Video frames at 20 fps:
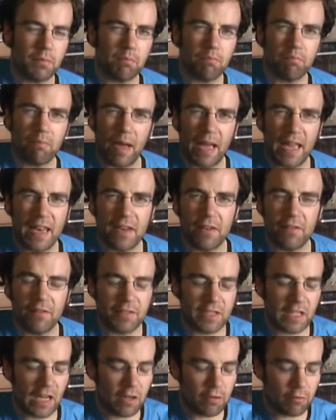about end of
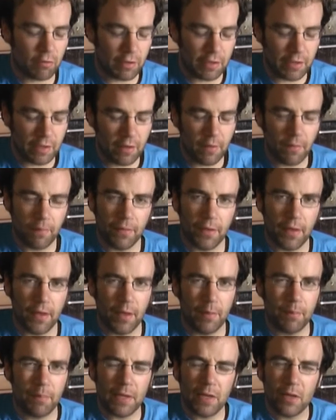January.
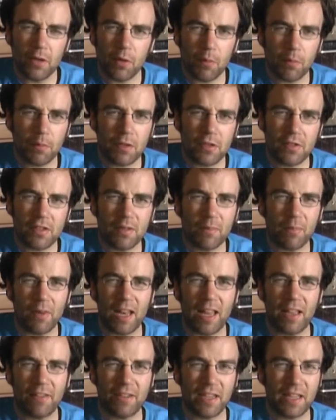Bit of numbness in my
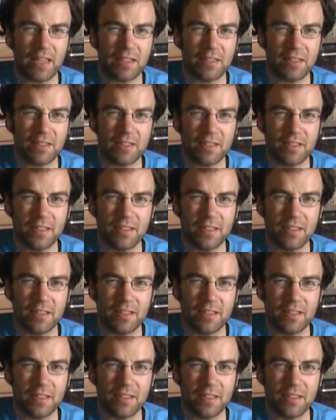left hand.